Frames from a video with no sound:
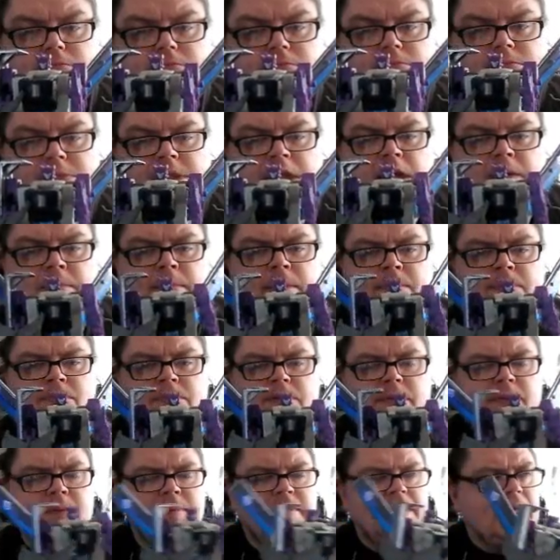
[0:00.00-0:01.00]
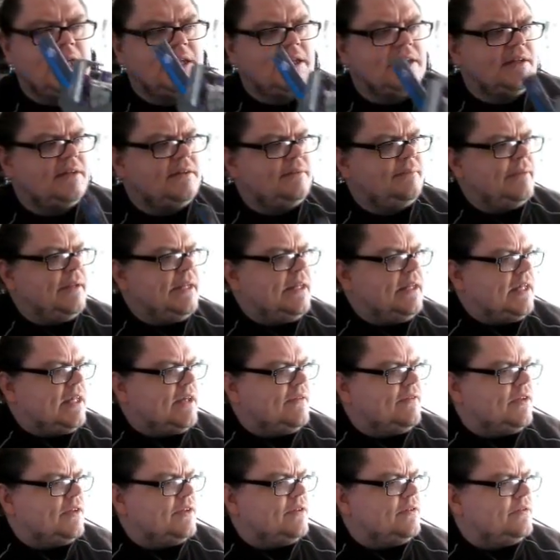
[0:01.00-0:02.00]
I remember it. My dad had been
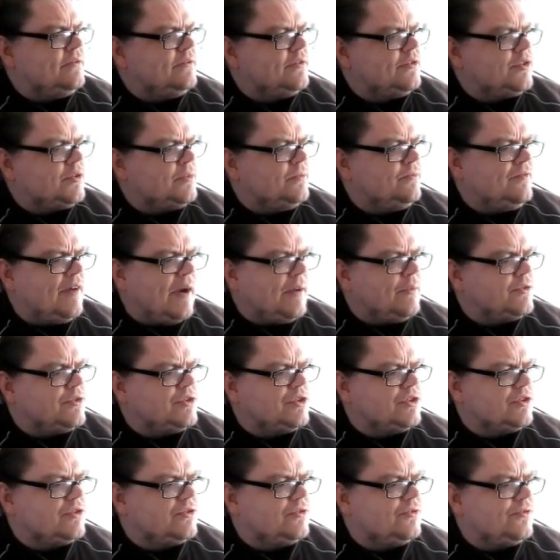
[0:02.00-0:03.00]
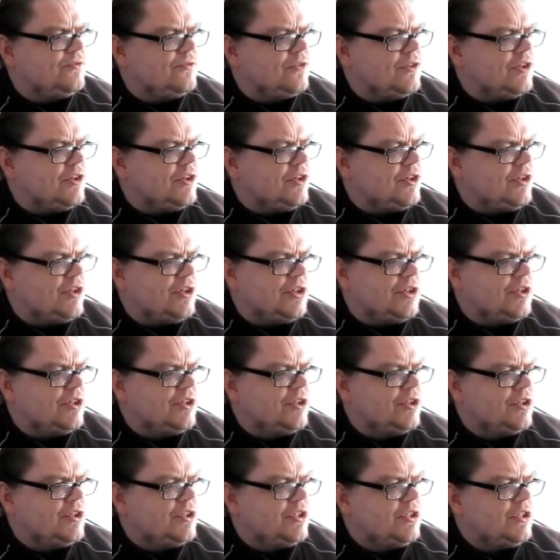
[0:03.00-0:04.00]
given some vouchers for
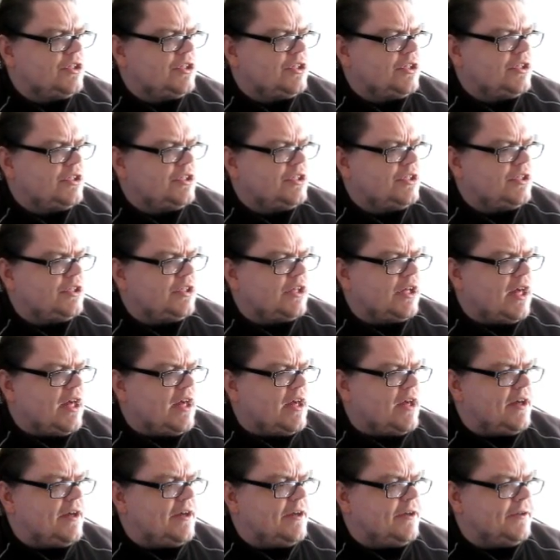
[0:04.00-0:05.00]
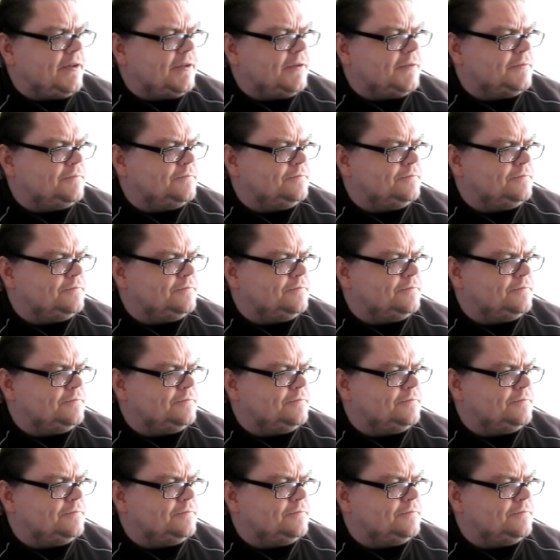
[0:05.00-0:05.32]
I